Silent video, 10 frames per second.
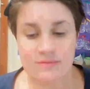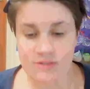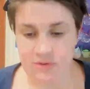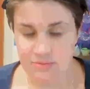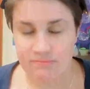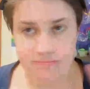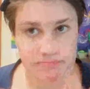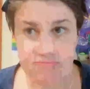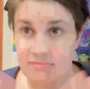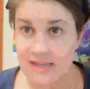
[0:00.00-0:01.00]
So
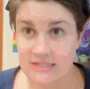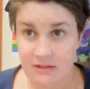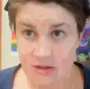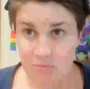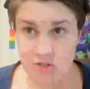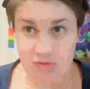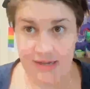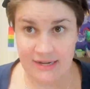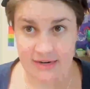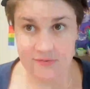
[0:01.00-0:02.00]
that's how they do
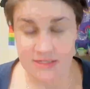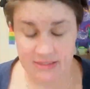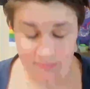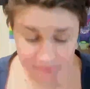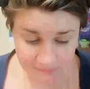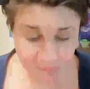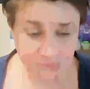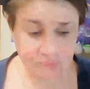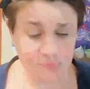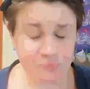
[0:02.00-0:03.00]
that kind of system.
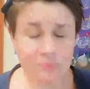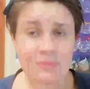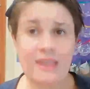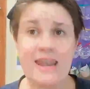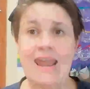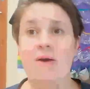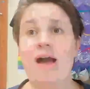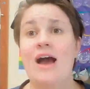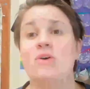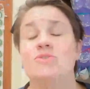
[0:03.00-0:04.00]
Now,
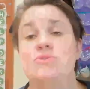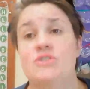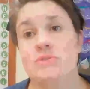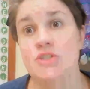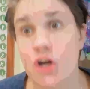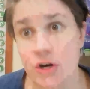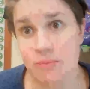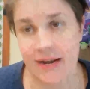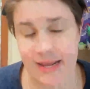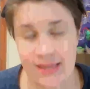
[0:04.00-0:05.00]
how do students
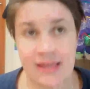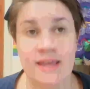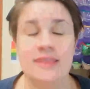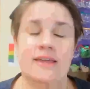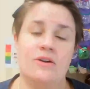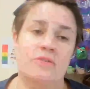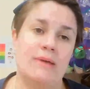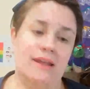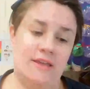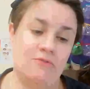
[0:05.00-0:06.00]
earn money? They earn
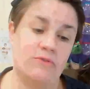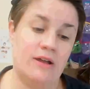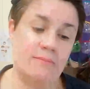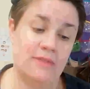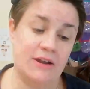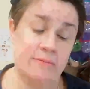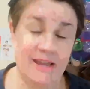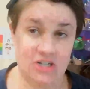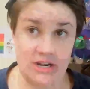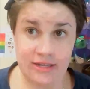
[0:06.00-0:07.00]
money from their
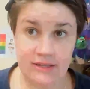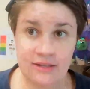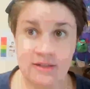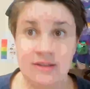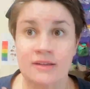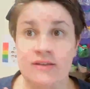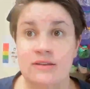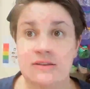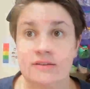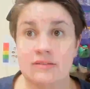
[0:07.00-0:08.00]
paycheck.
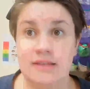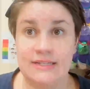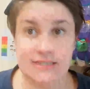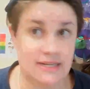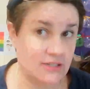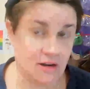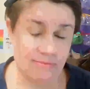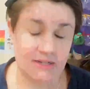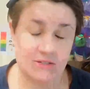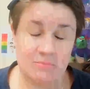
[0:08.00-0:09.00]
That's 10
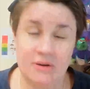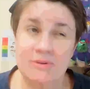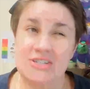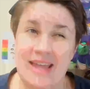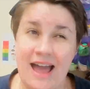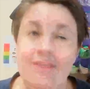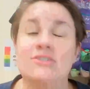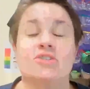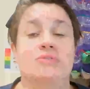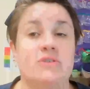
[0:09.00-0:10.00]
Starbucks. So pretty much they
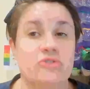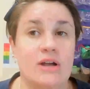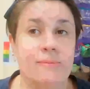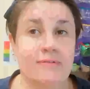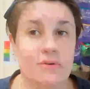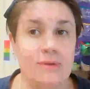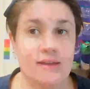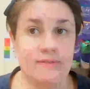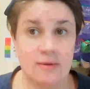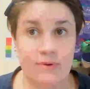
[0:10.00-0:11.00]
have to do their job every
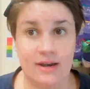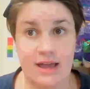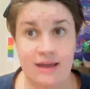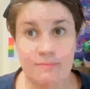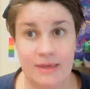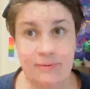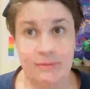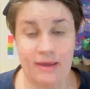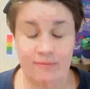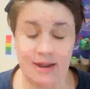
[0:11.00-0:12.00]
week if they want to be able
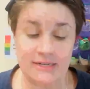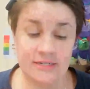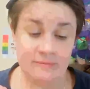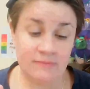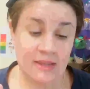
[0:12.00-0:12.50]
to pay rent.